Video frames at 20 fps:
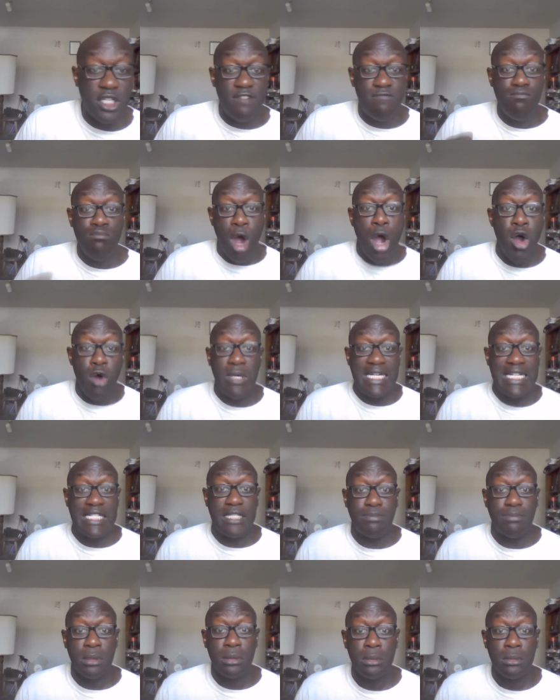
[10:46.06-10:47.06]
of
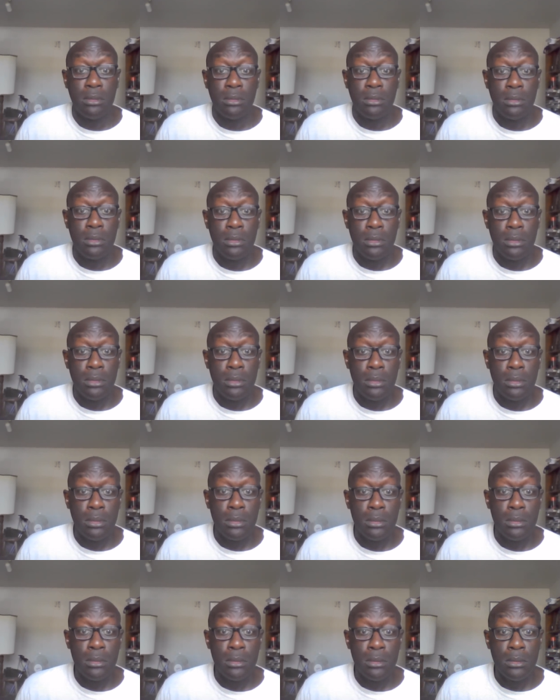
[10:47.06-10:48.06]
Moab.
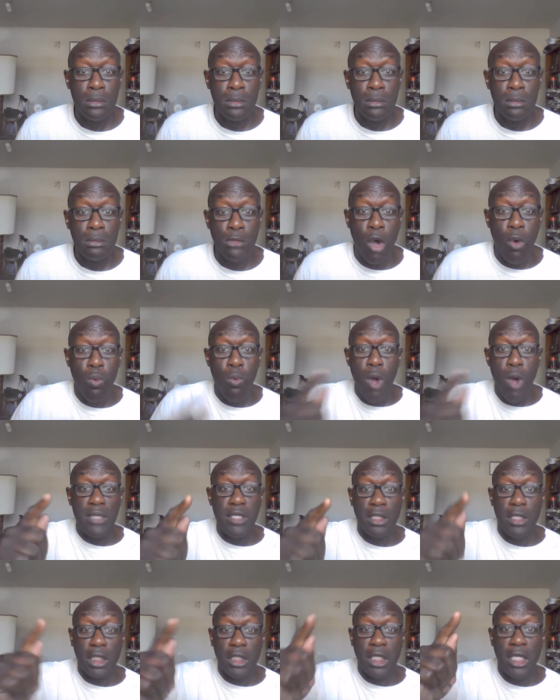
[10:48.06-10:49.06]
No
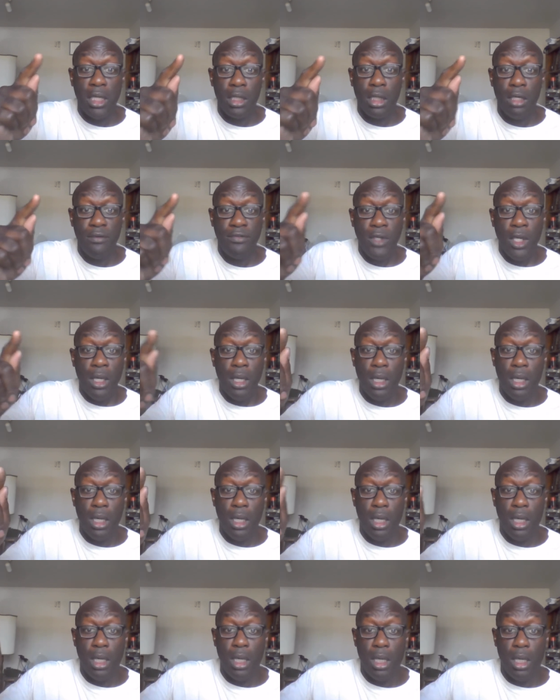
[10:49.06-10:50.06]
wonder the king of, uh,
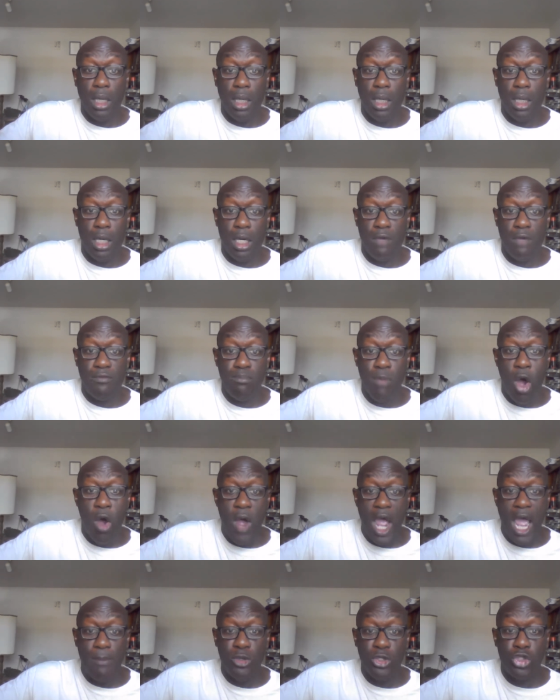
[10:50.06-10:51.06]
uh, uh, of
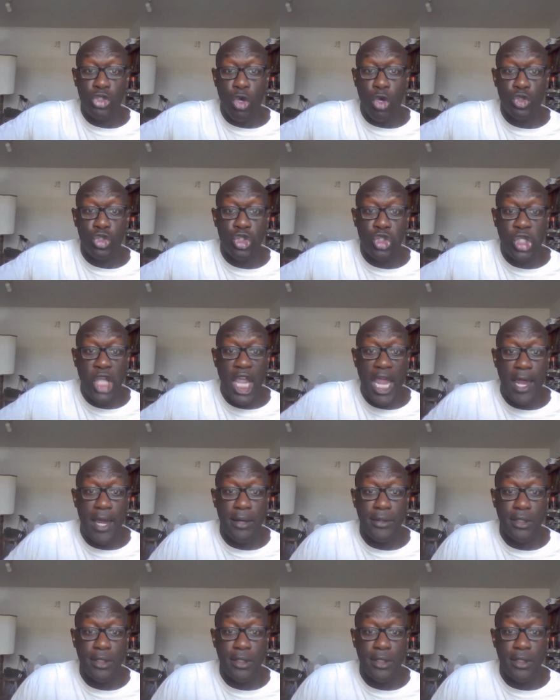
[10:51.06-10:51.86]
Moab was so scared.